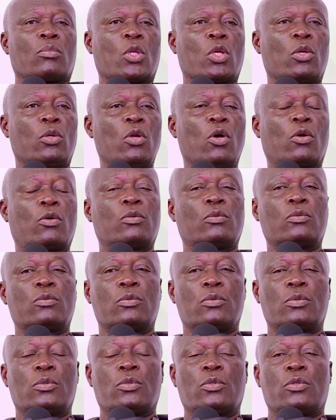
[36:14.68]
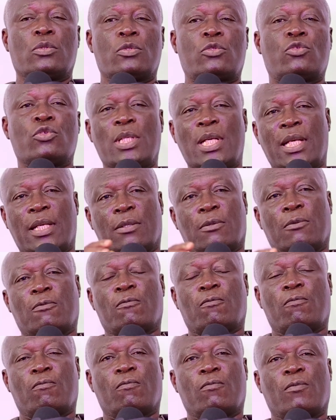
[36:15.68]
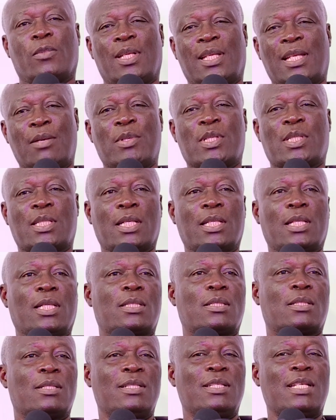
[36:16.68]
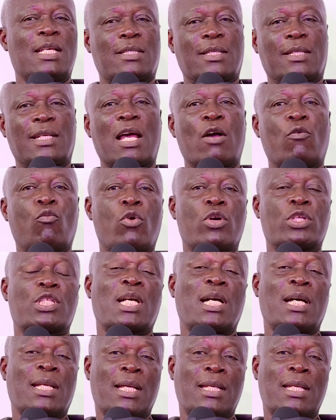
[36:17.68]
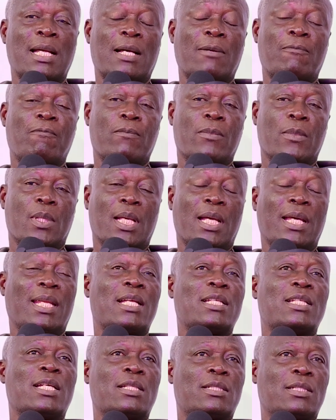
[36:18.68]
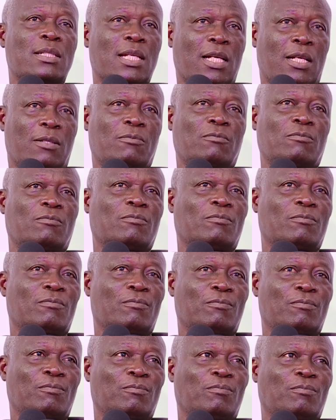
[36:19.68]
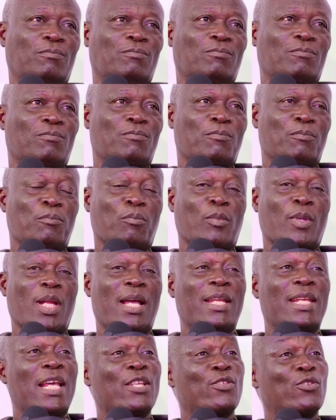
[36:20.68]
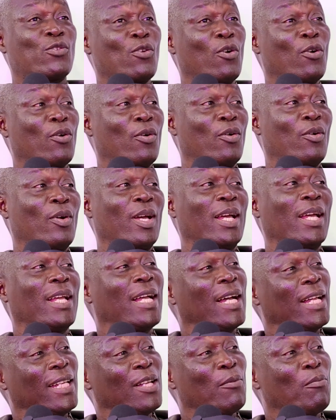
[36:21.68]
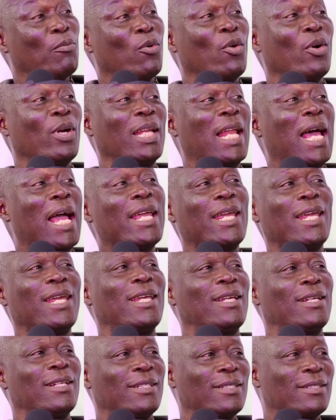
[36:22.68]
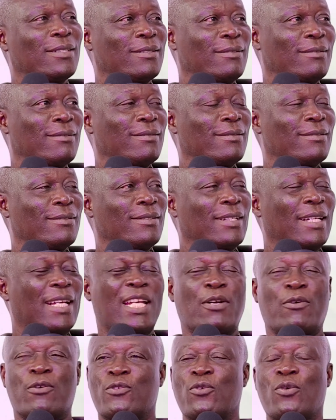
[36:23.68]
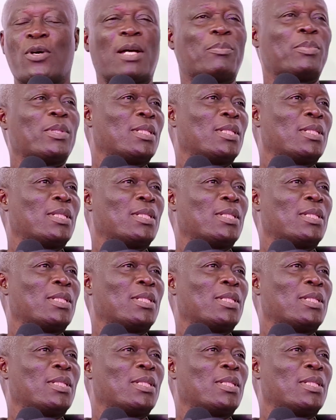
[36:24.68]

Look, today, let me say this. Yesterday, I watched Canada and Argentina. And I saw a Ghanaian boy, Lai. And I was so happy.